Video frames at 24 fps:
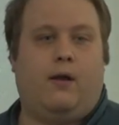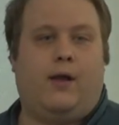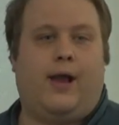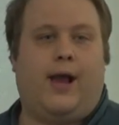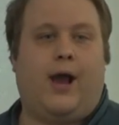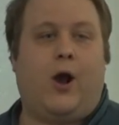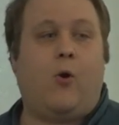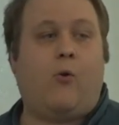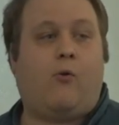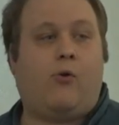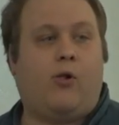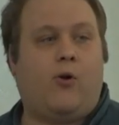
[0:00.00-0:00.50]

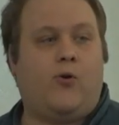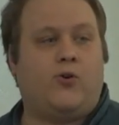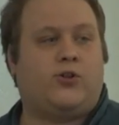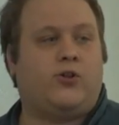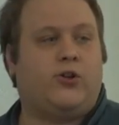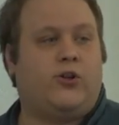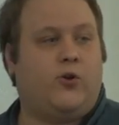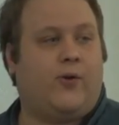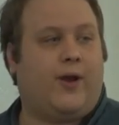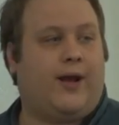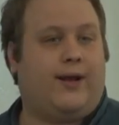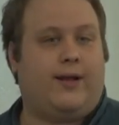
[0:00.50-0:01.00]
how close are
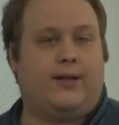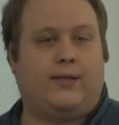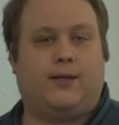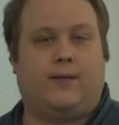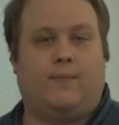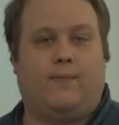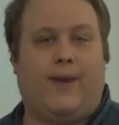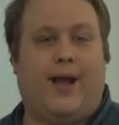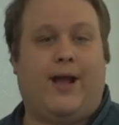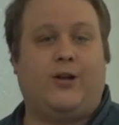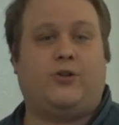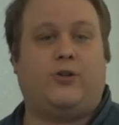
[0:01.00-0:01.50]
you getting to
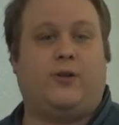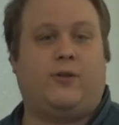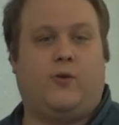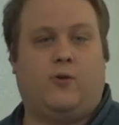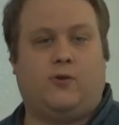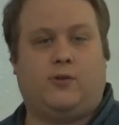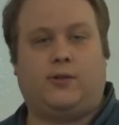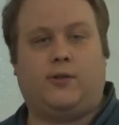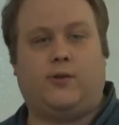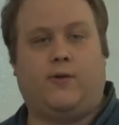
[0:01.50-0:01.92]
matching those